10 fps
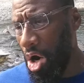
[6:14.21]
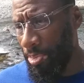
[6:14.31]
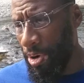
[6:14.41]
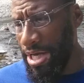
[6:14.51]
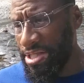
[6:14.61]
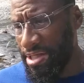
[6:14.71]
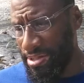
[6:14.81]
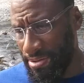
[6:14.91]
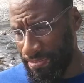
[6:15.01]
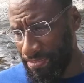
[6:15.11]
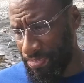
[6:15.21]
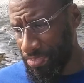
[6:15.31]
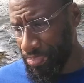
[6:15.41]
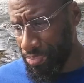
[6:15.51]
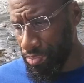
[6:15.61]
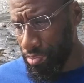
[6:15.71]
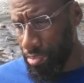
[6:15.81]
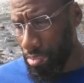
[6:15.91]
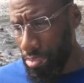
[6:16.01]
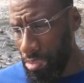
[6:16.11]
are present
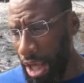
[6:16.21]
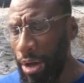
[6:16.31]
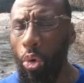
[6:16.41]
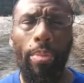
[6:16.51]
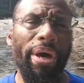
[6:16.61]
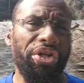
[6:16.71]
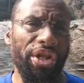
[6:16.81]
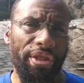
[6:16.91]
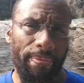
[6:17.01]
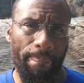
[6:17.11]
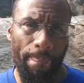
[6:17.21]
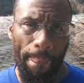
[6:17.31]
and will mention them.